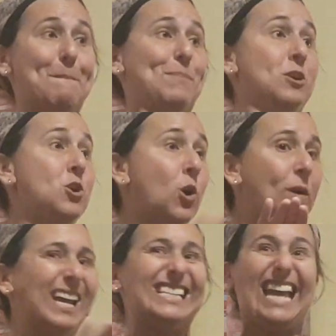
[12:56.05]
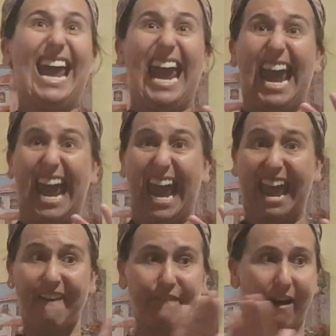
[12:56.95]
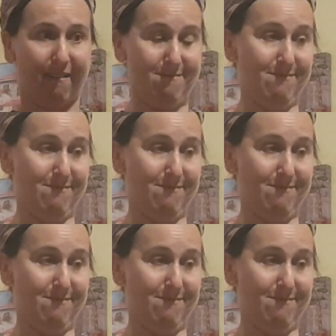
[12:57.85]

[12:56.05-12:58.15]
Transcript: but no one has ever,